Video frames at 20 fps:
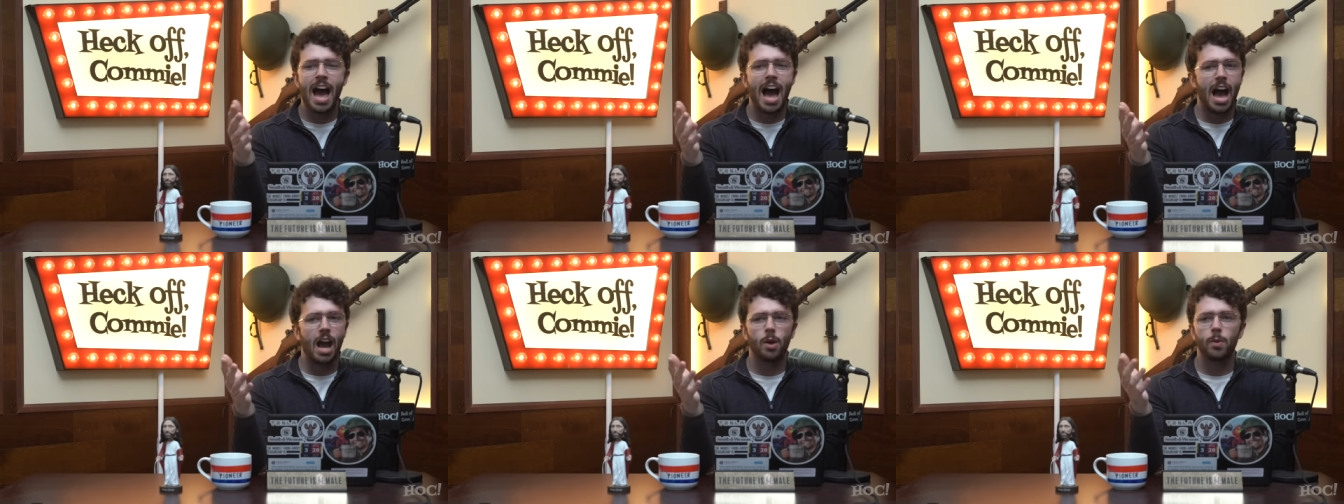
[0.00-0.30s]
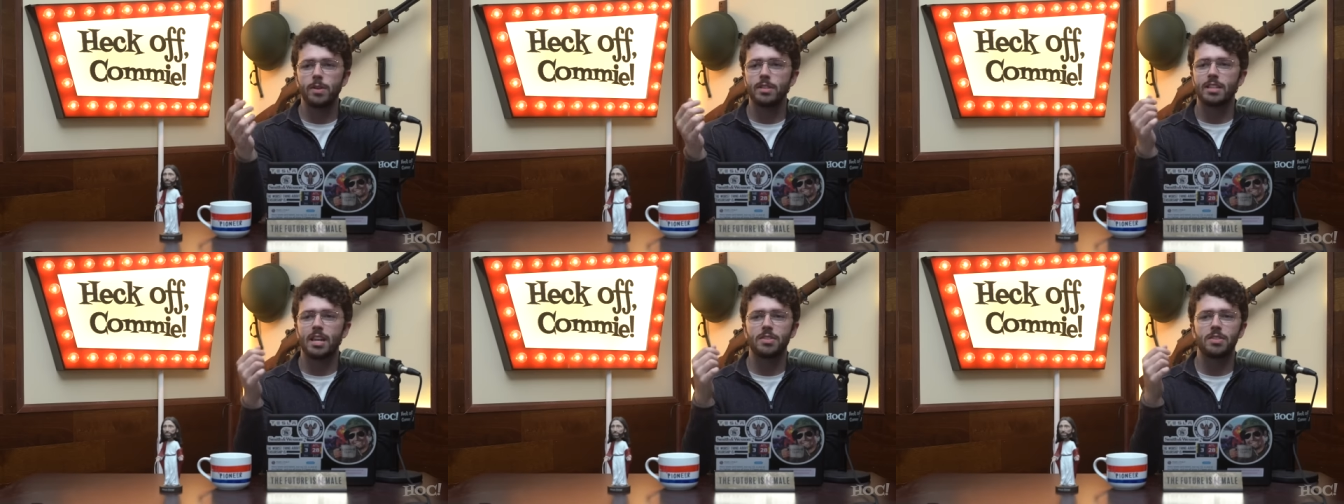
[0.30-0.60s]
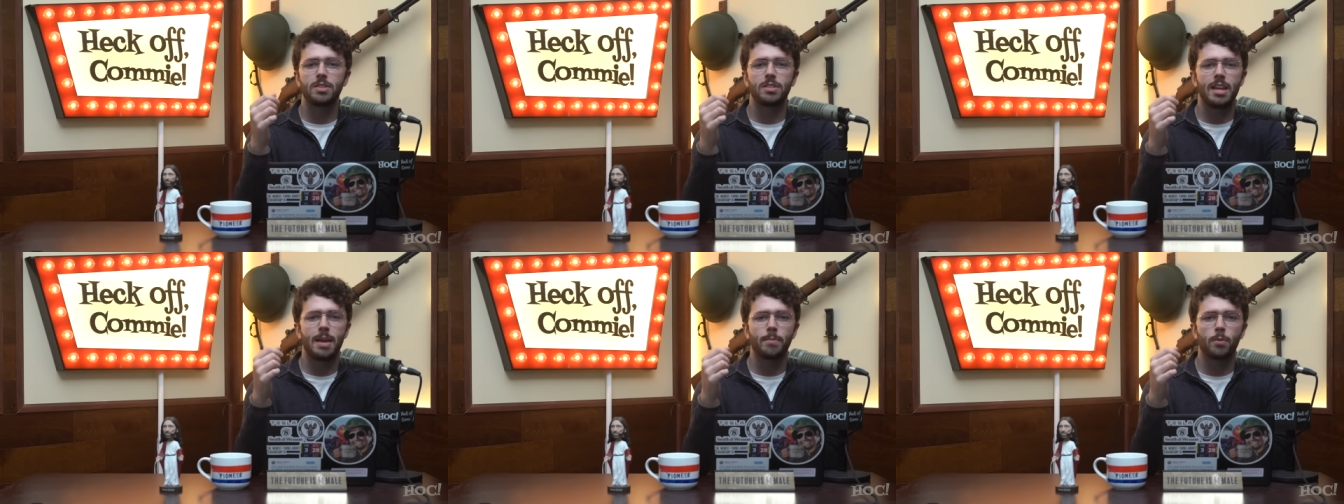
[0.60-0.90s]
I always get
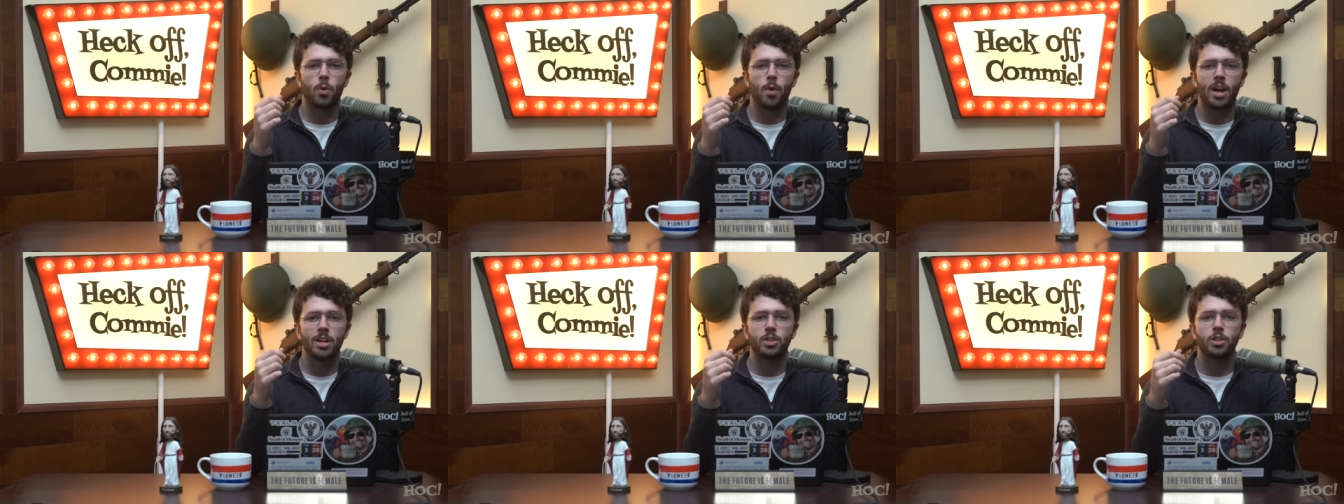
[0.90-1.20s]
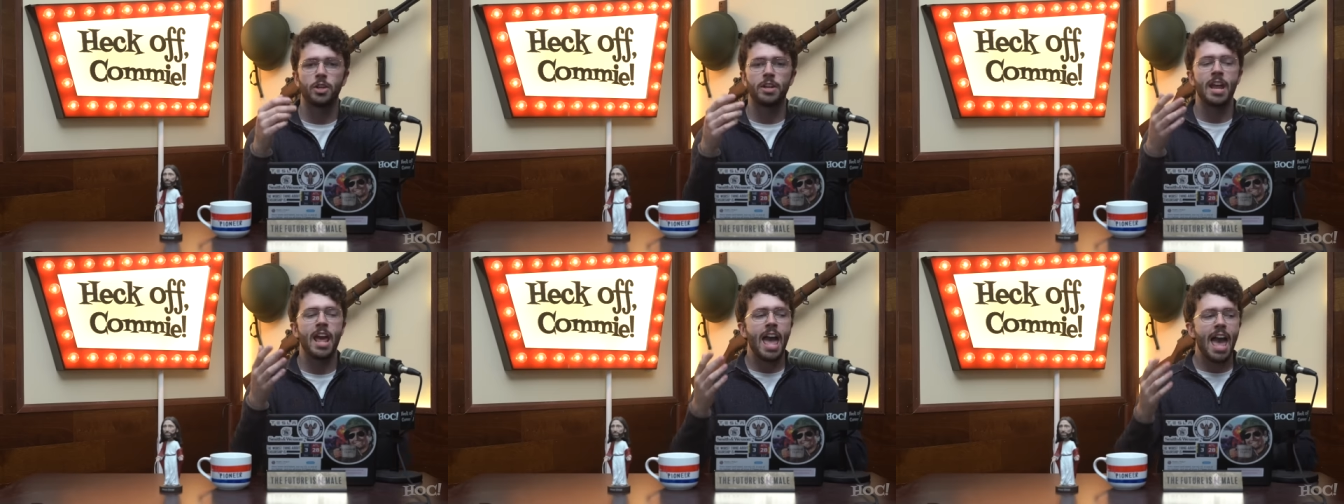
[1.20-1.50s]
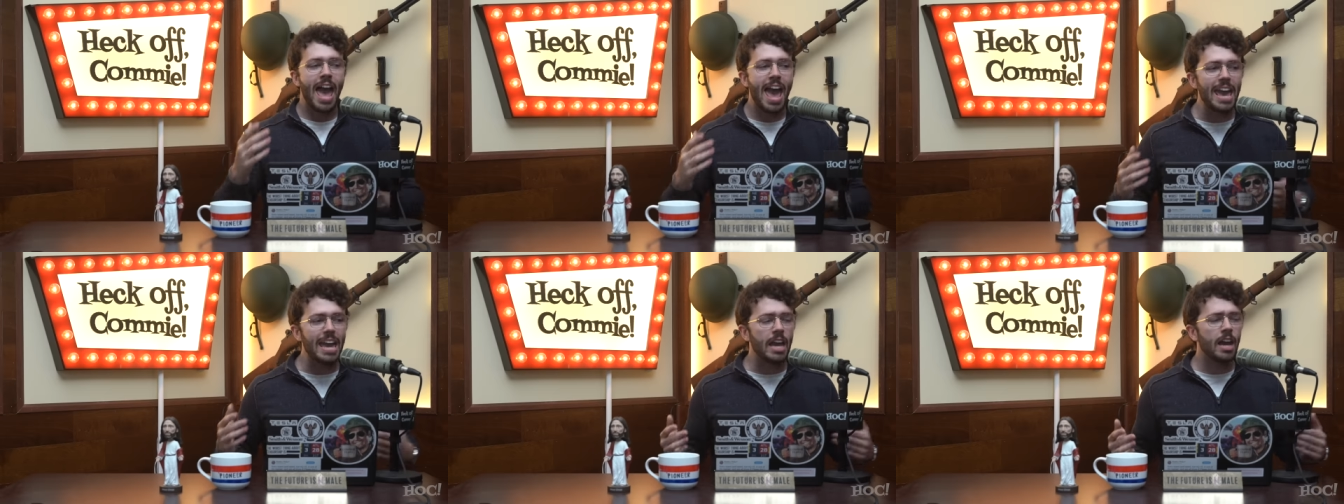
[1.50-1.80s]
the same question
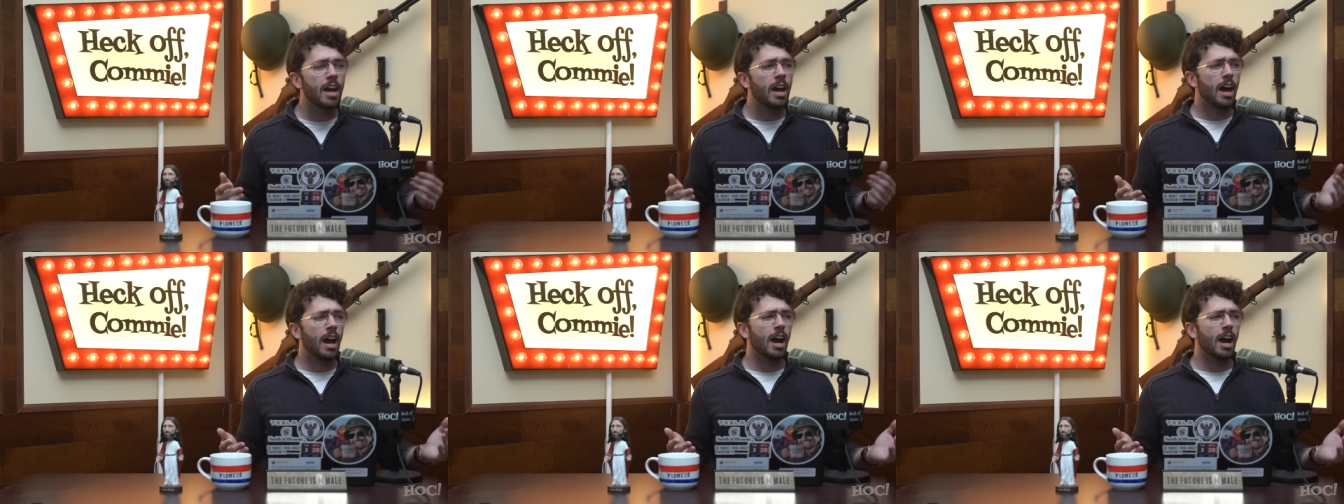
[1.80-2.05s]
Hey,